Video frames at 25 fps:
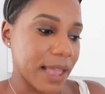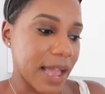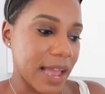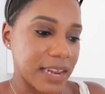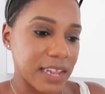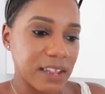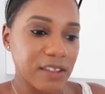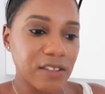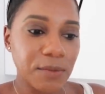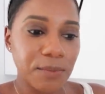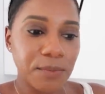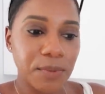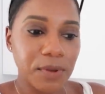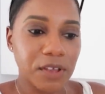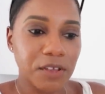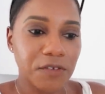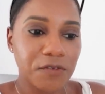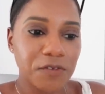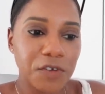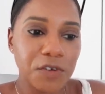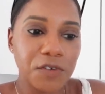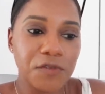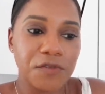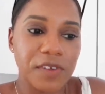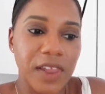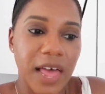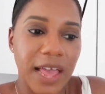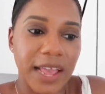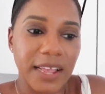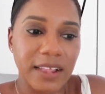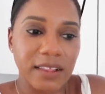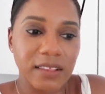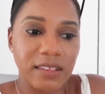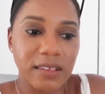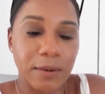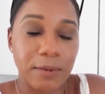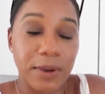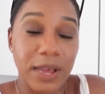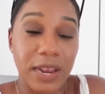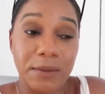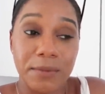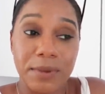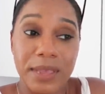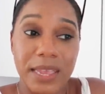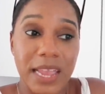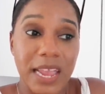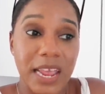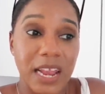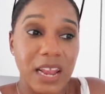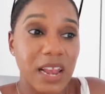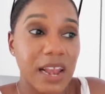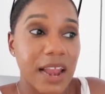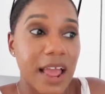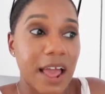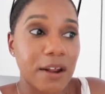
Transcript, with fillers: I need to book a few flights. I'm going to be in and